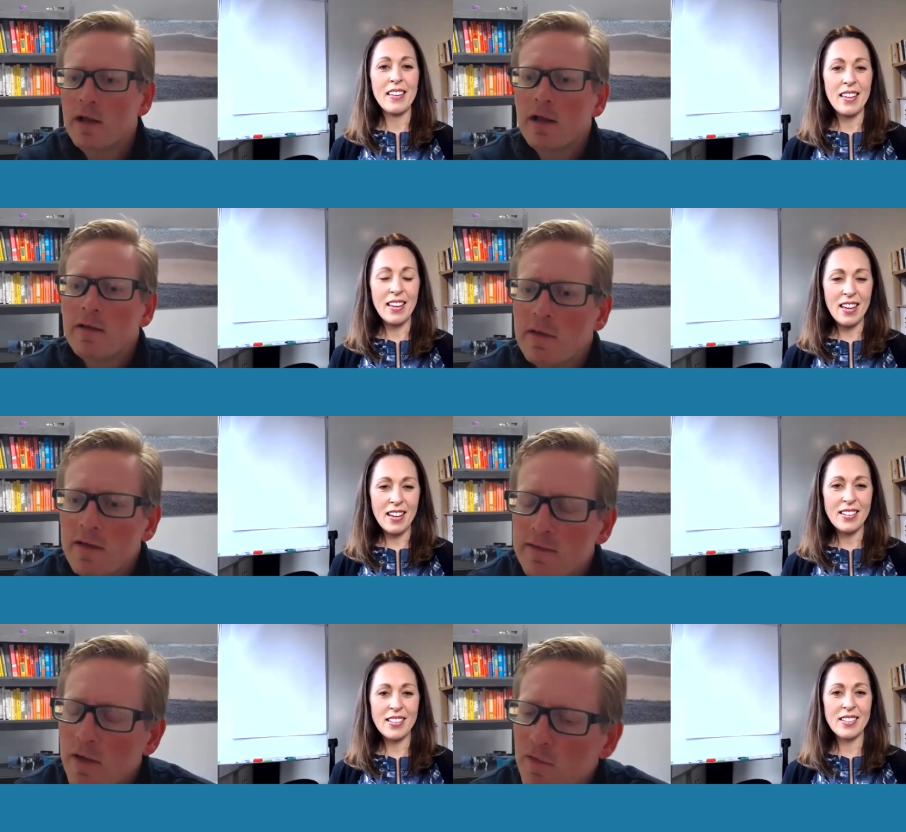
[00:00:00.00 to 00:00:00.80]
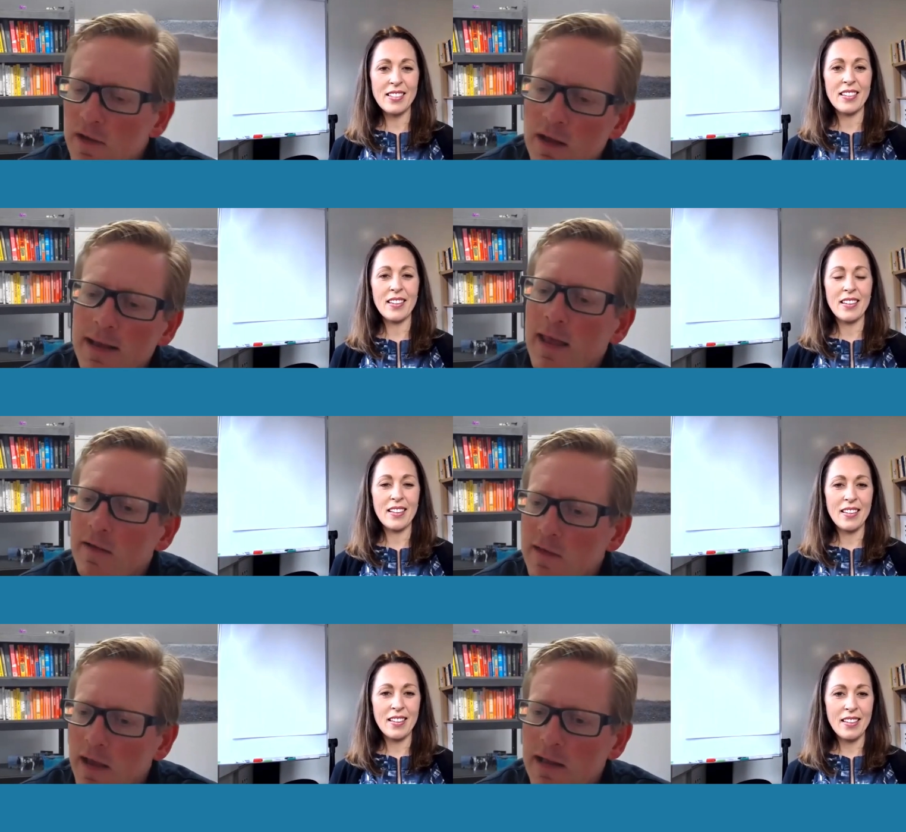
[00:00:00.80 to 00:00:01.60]
Speaker 1: So there's definitely a kind of
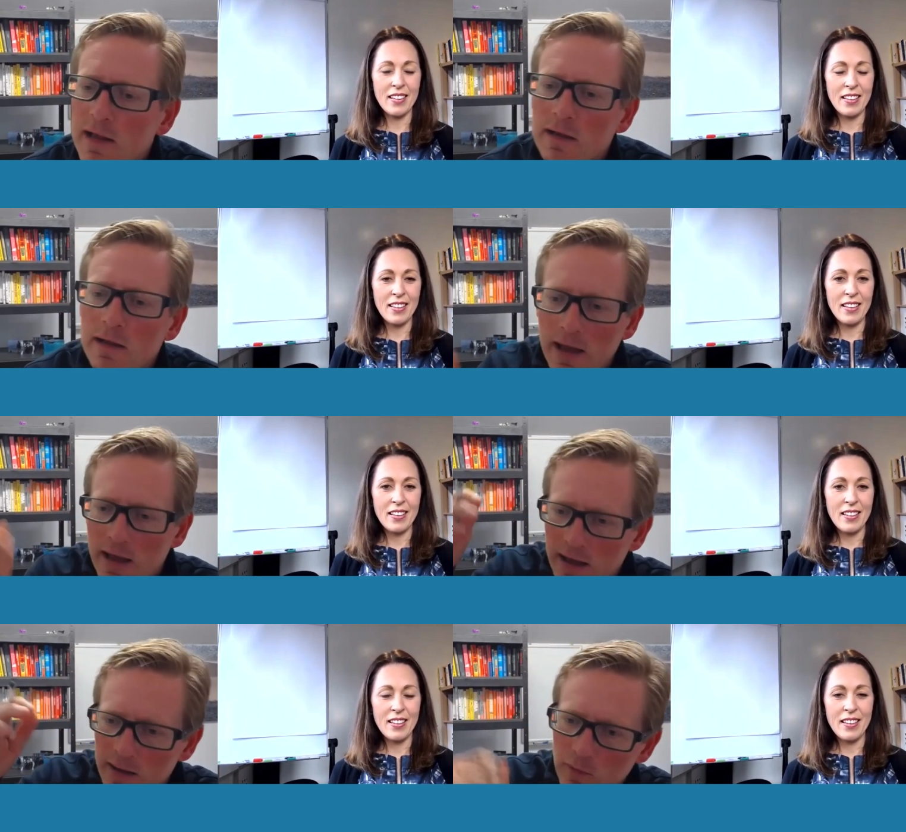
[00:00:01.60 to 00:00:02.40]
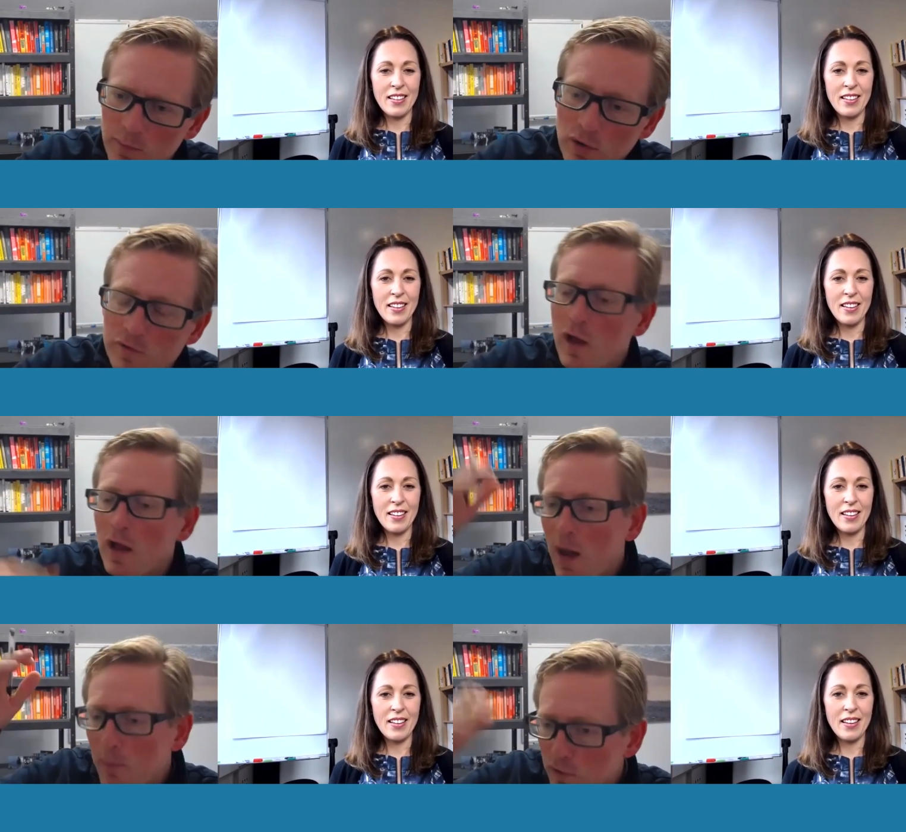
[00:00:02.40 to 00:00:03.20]
cascading uh, uh, approach
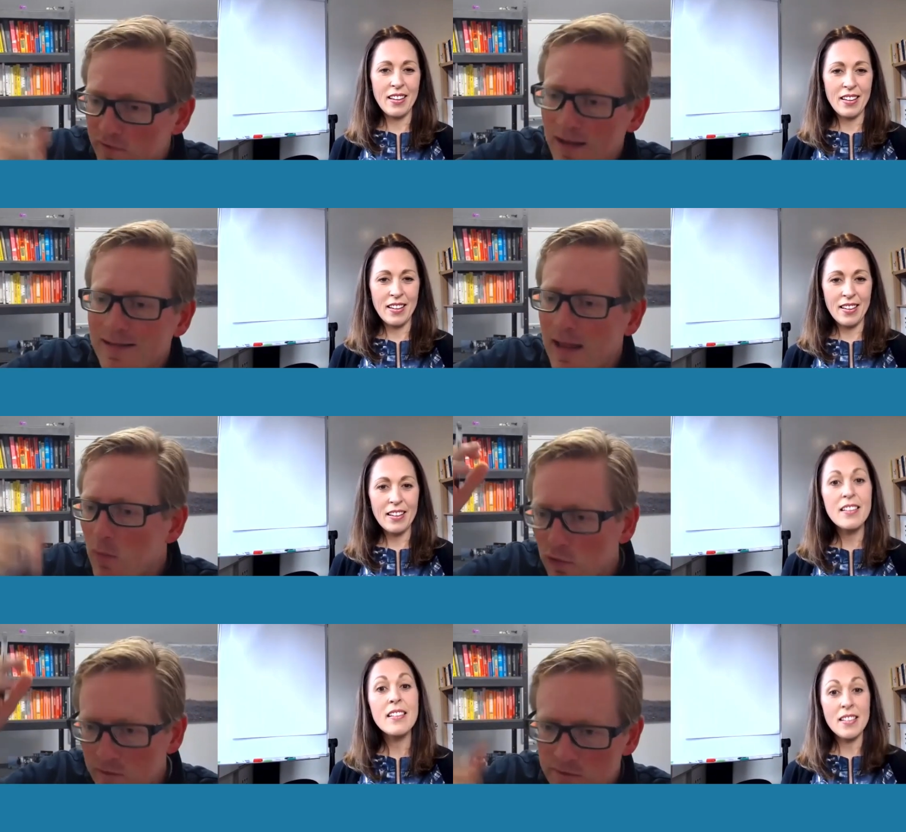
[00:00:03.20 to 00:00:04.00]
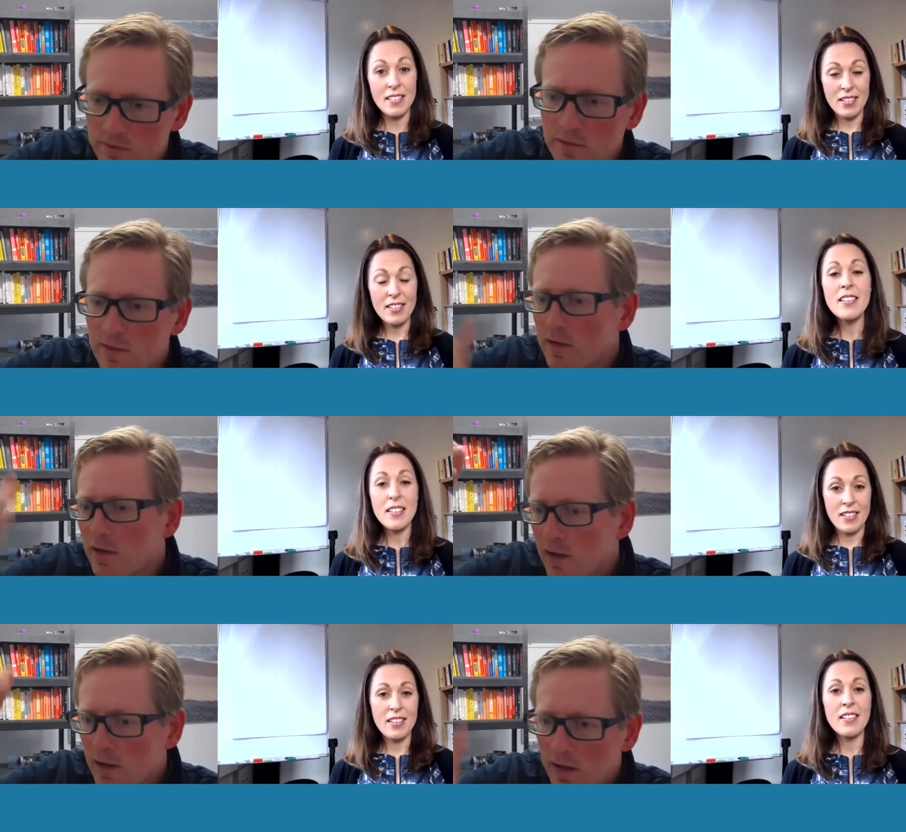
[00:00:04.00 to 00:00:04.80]
upwards and downwards
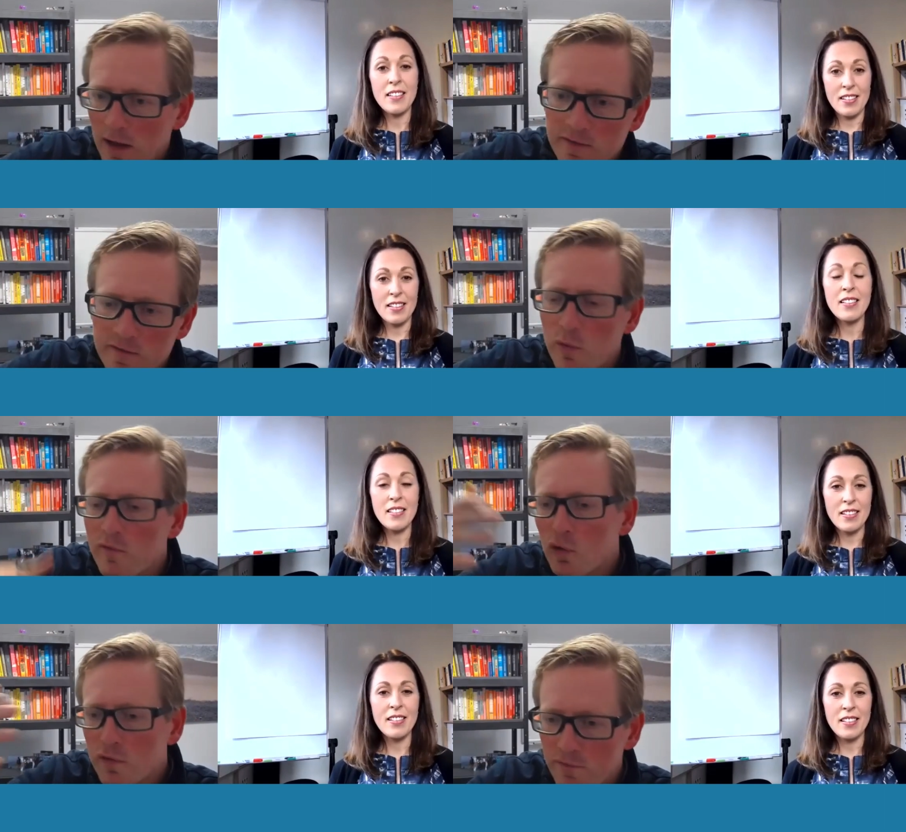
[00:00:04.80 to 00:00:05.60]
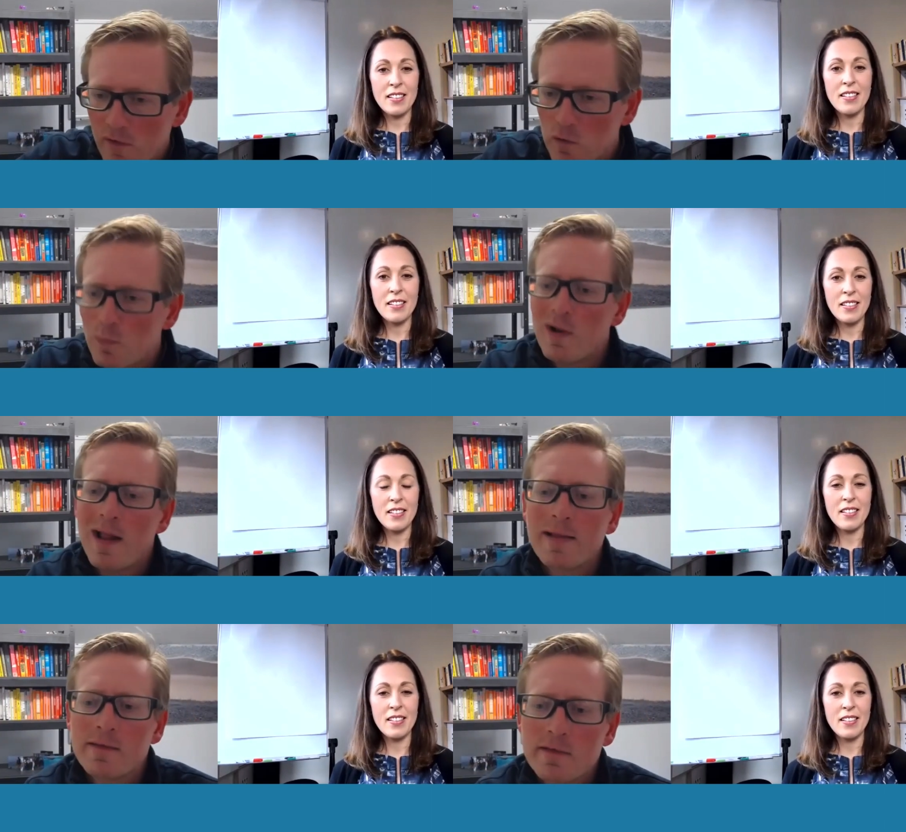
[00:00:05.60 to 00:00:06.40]
until we've got the final
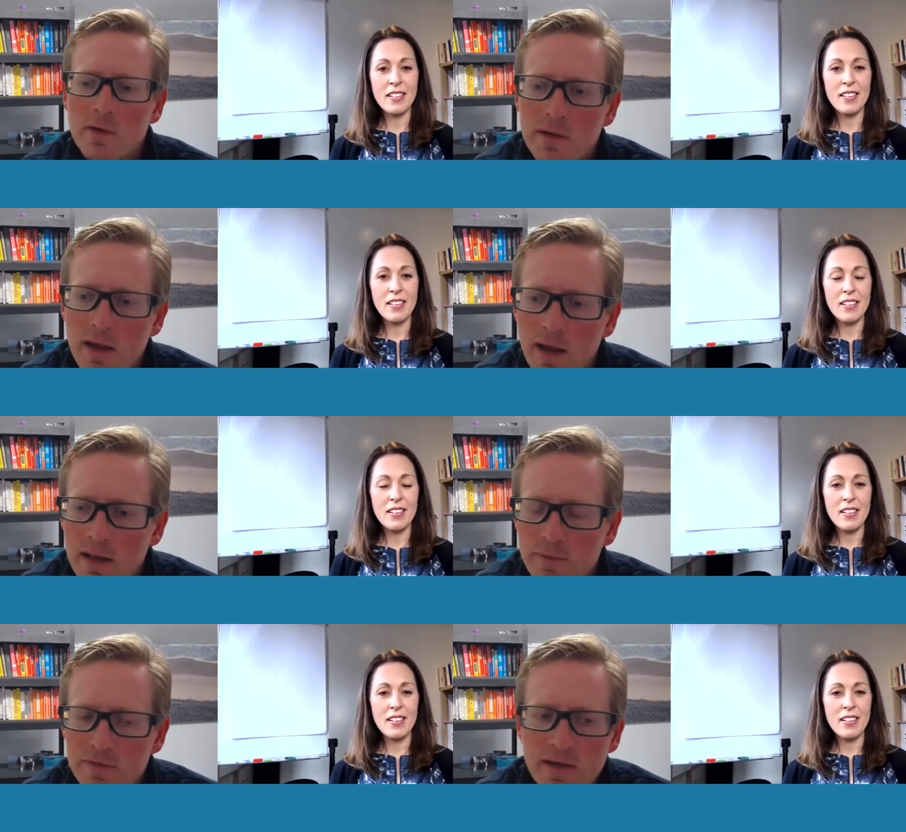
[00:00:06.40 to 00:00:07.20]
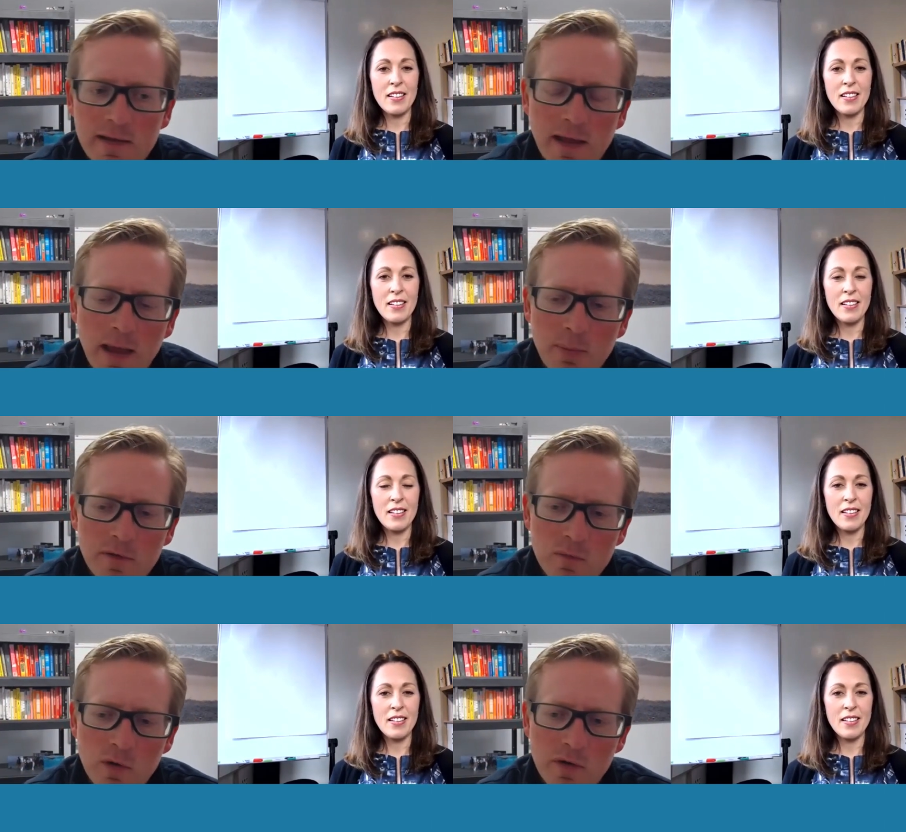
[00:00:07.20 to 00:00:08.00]
plan. So I, I love seeing that happen as
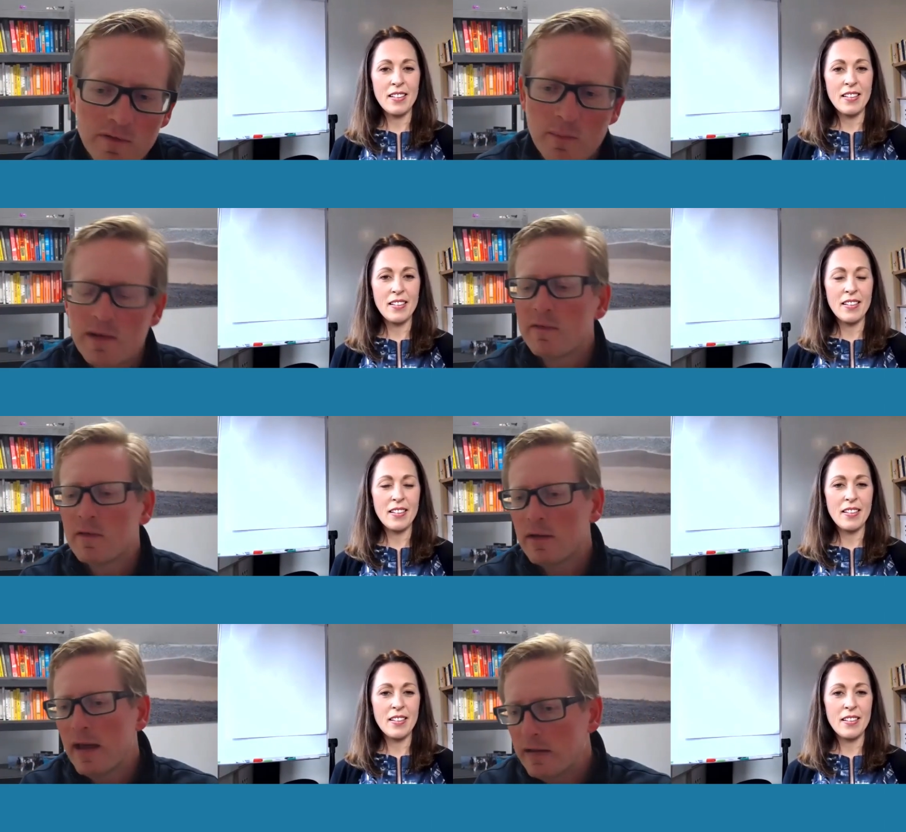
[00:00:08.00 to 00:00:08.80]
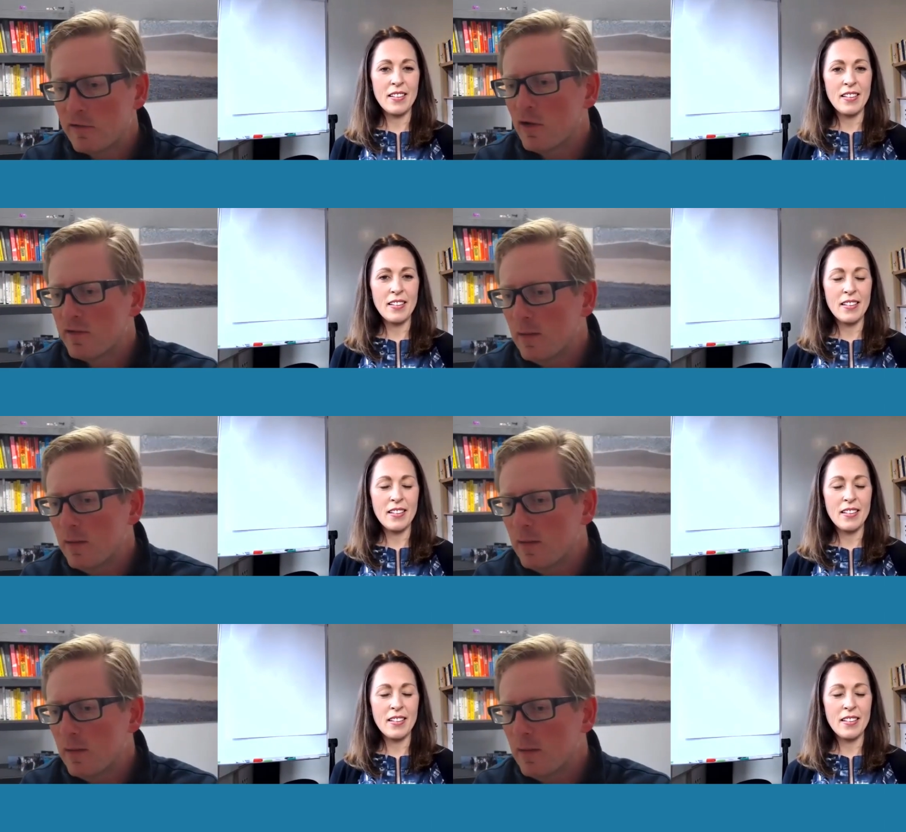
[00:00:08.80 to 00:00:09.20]
well because that means the HR team